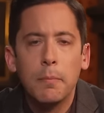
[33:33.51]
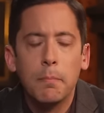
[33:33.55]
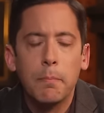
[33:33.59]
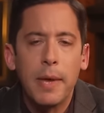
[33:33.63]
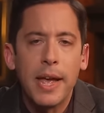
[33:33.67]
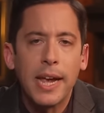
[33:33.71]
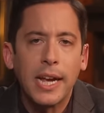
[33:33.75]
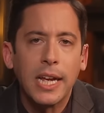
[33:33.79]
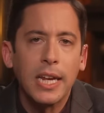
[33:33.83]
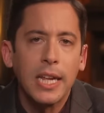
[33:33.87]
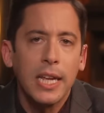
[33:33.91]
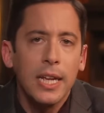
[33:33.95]

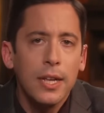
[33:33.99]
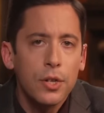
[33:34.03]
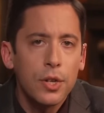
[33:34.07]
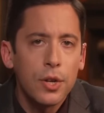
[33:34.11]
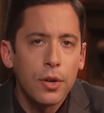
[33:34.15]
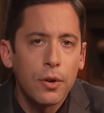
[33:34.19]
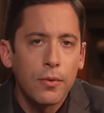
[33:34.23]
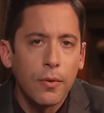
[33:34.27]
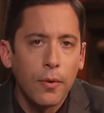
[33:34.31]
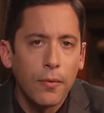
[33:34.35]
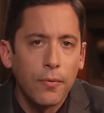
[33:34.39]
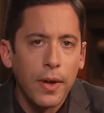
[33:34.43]
make it
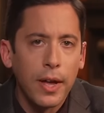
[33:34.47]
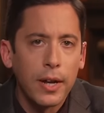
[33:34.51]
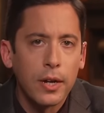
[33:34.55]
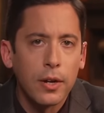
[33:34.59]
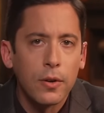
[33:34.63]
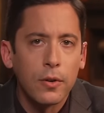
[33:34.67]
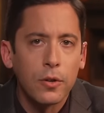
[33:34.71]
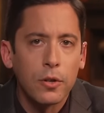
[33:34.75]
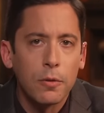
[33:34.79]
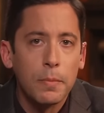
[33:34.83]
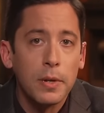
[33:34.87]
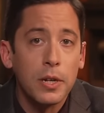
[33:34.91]
easier for
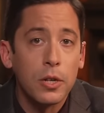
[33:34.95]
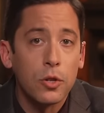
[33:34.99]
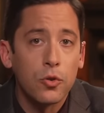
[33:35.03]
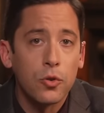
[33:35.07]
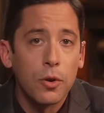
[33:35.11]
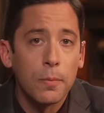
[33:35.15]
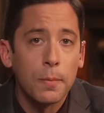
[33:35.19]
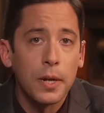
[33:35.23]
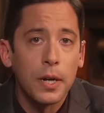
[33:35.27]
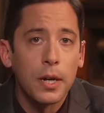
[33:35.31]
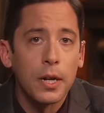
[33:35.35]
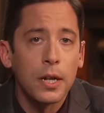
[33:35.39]
fentanyl to be
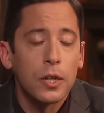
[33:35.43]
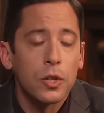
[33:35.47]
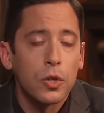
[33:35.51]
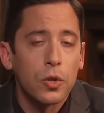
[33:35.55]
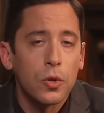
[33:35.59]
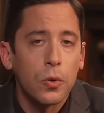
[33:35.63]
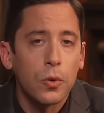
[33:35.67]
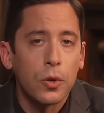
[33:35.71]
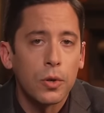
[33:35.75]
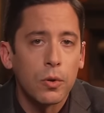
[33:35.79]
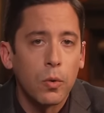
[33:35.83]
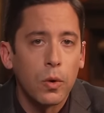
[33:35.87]
distributed and
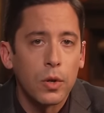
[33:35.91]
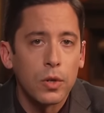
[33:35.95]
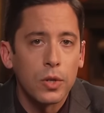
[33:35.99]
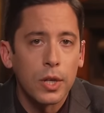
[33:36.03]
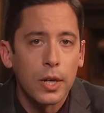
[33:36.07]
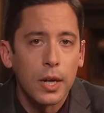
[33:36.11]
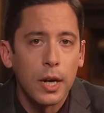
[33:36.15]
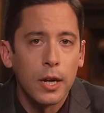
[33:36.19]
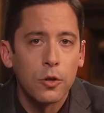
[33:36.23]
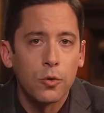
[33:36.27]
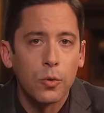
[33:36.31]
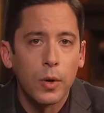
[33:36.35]
sold across the
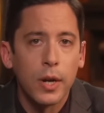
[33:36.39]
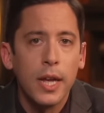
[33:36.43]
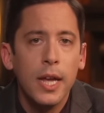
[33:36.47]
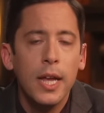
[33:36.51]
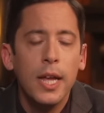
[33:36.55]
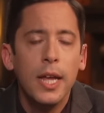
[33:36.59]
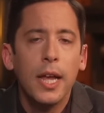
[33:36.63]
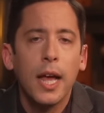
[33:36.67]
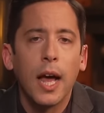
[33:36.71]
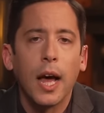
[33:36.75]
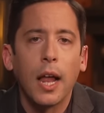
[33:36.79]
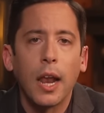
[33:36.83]
country,
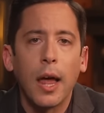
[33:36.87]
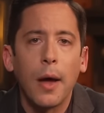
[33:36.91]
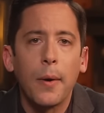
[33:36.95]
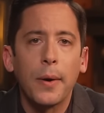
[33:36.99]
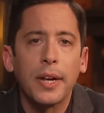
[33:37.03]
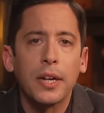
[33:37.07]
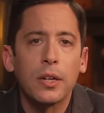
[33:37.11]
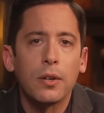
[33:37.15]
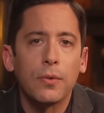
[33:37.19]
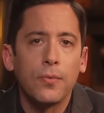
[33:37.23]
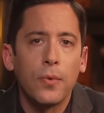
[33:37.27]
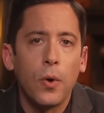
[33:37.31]

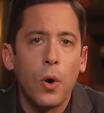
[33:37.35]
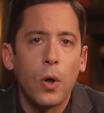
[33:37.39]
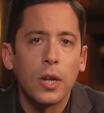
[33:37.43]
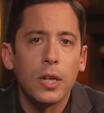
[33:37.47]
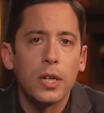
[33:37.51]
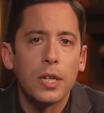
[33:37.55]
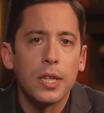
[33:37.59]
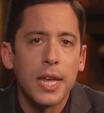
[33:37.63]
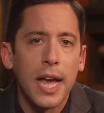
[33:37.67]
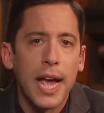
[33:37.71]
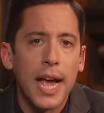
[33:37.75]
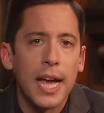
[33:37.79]
allowing it to fall
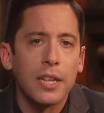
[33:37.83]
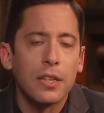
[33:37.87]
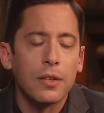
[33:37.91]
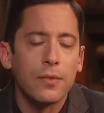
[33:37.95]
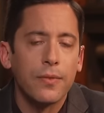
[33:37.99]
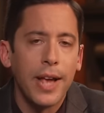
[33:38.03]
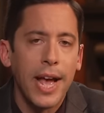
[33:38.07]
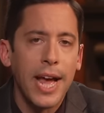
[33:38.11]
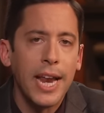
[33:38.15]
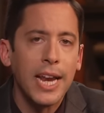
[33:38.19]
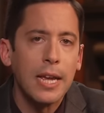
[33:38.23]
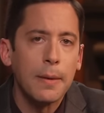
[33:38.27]
into the hands
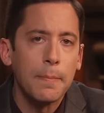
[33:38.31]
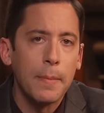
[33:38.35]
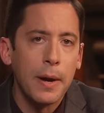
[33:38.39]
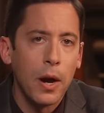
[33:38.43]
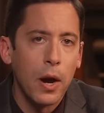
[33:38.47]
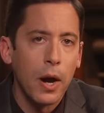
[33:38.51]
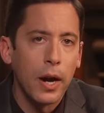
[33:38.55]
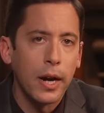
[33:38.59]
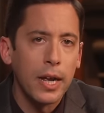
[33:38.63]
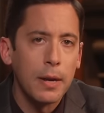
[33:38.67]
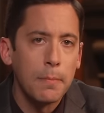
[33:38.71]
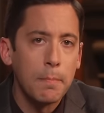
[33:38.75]
of any
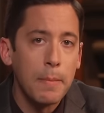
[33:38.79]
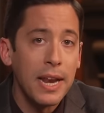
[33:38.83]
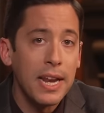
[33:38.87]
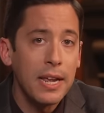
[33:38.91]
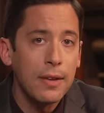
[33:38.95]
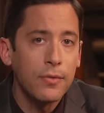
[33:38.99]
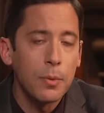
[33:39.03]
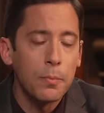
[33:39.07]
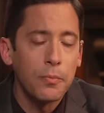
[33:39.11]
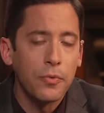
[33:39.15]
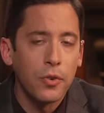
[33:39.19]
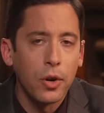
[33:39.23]
American, many
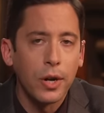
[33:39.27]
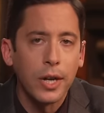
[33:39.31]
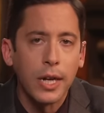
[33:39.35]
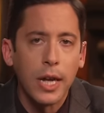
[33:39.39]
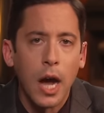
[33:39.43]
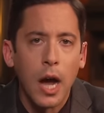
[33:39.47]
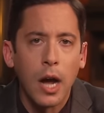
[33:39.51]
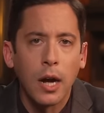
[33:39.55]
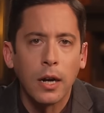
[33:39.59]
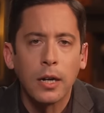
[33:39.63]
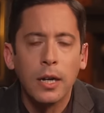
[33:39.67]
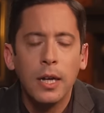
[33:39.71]
of them very
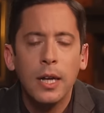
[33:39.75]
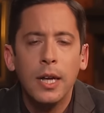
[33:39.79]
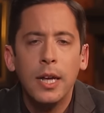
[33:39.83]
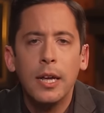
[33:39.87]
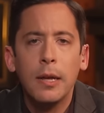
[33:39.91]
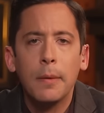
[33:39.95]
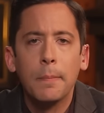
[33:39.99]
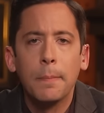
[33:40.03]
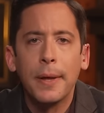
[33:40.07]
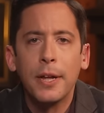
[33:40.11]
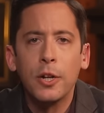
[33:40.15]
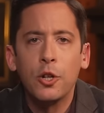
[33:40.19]
young.
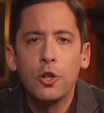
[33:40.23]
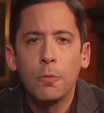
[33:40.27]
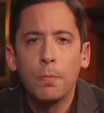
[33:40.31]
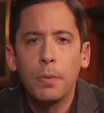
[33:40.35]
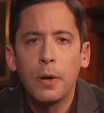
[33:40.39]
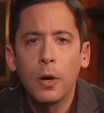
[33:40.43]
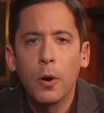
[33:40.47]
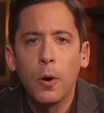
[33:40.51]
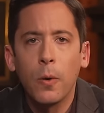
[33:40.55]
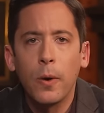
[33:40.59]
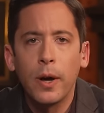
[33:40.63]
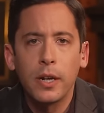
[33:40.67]
Ben
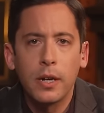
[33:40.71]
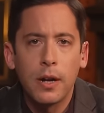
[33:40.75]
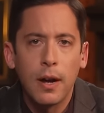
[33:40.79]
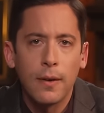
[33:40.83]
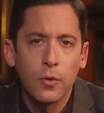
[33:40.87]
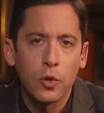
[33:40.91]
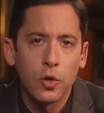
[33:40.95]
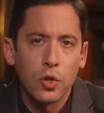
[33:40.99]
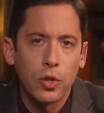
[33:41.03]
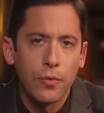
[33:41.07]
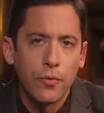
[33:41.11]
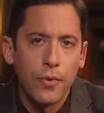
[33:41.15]
Shapiro
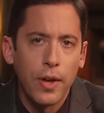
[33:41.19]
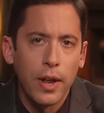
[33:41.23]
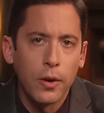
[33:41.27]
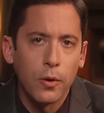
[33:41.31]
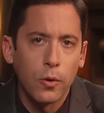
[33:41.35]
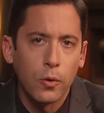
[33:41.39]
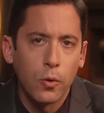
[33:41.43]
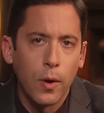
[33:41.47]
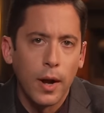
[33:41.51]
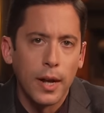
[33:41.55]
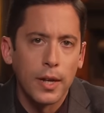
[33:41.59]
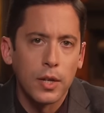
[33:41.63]
uncovers the
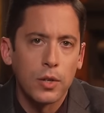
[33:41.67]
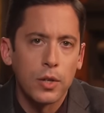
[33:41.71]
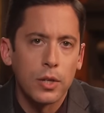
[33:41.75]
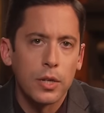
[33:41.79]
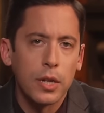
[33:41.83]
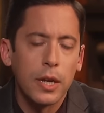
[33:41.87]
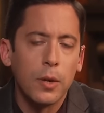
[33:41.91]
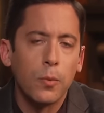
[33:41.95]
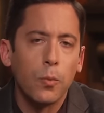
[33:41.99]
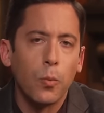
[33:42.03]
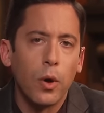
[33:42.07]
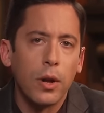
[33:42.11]
fentanyl crisis
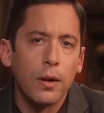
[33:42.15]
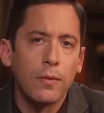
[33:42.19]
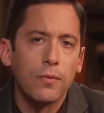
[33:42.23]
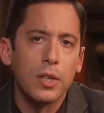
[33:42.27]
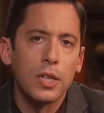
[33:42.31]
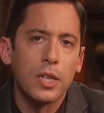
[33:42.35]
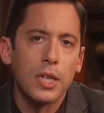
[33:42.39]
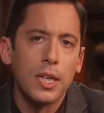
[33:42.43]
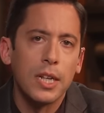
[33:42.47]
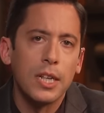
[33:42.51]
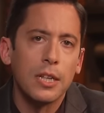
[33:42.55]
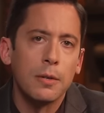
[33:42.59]
in one of the
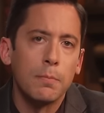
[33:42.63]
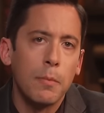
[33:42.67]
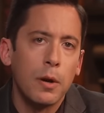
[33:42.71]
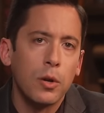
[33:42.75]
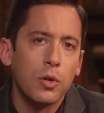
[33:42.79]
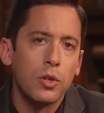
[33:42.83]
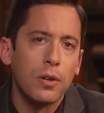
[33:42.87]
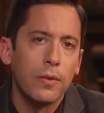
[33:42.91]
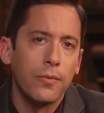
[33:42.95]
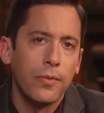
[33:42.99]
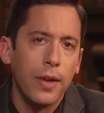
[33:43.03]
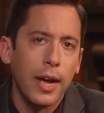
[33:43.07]
cities
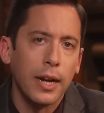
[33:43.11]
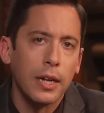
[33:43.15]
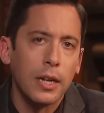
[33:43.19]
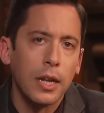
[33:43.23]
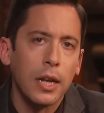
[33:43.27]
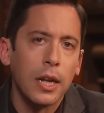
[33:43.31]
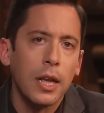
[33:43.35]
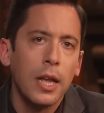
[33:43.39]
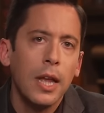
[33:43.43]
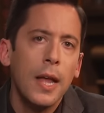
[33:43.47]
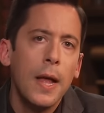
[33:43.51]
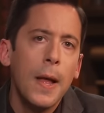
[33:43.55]
most
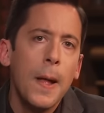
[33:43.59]
affected